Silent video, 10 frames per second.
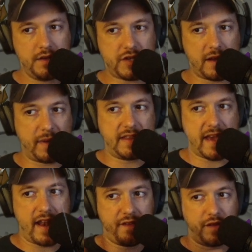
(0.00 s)
try to beat
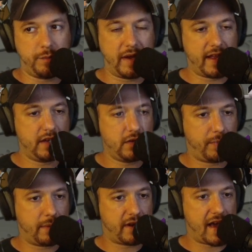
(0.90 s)
that. If you beat it, you'll
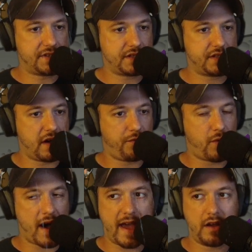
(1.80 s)
be able to ask yourself
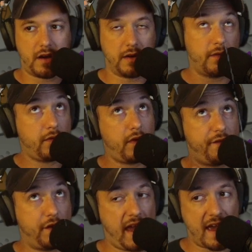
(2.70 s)
why, or
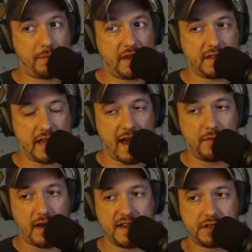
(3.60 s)
if you can't beat the time,
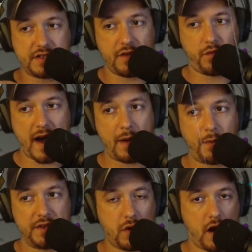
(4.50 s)
you'll ask yourself why,
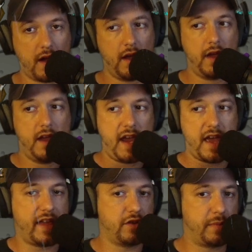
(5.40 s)
what's wrong,
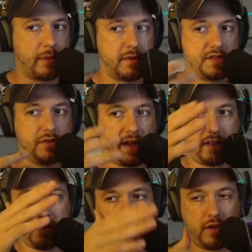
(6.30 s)
and then you'll be able to like
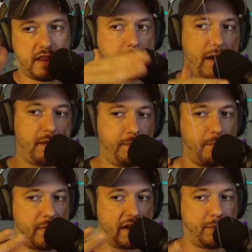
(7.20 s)
look at the
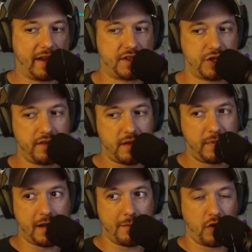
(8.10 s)
bigger picture and then
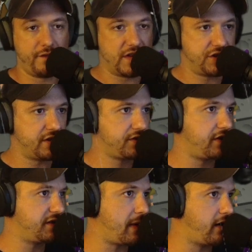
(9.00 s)
become more efficient. So
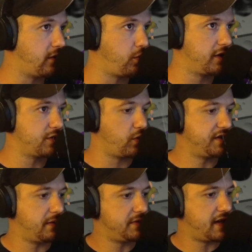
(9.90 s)
there's my little words of
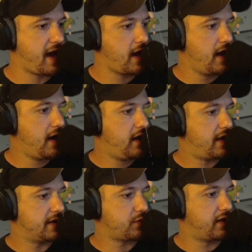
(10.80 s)
wisdom today.
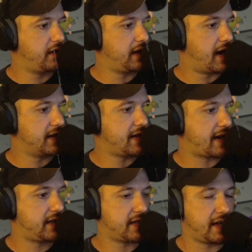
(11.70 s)
That's one of the
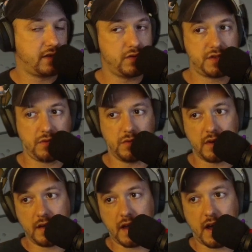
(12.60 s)
tactics I use to
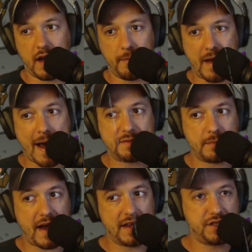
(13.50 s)

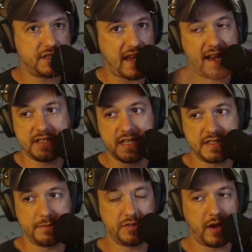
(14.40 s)
optimize just any
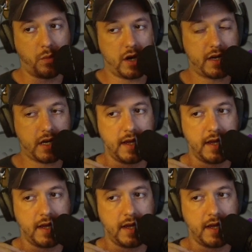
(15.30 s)
system. So at work,